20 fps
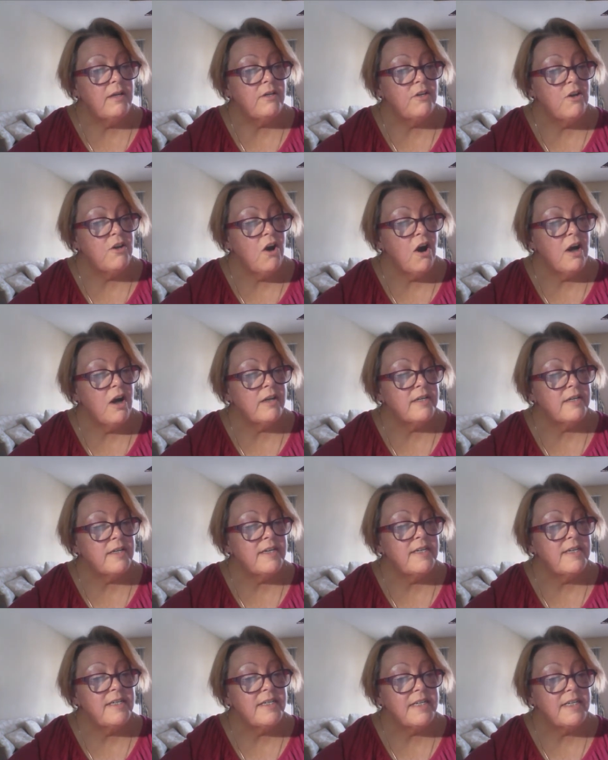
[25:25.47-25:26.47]
not
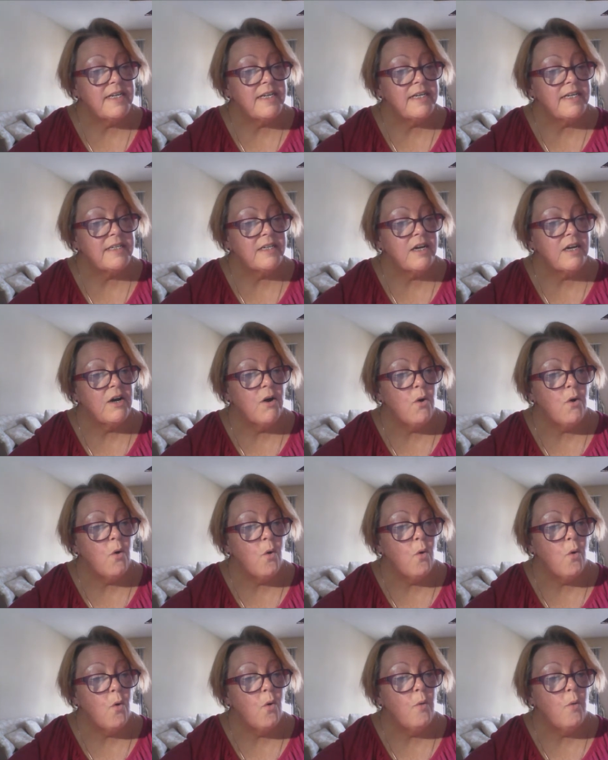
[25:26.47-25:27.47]
indeed a
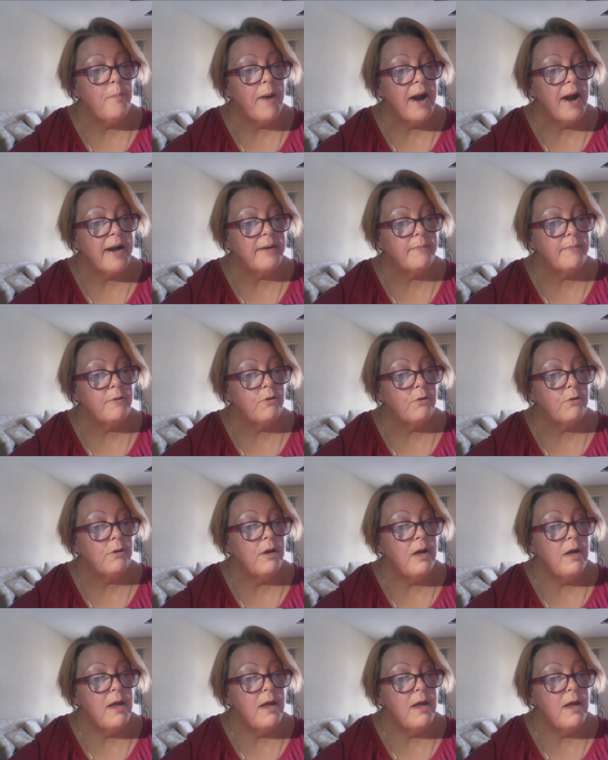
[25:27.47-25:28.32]
whole Bible,